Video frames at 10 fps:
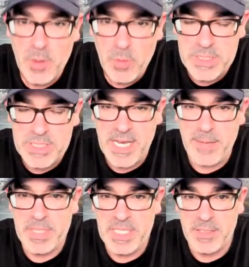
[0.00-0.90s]
What's
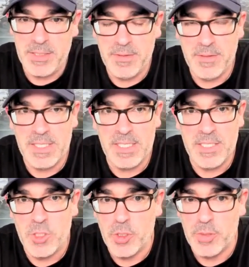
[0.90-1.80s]
happening
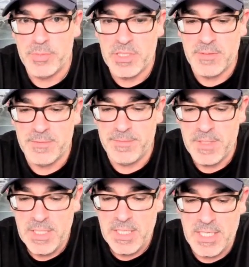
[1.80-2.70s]
in terms of
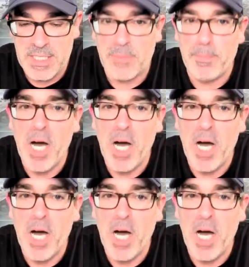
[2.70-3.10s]
the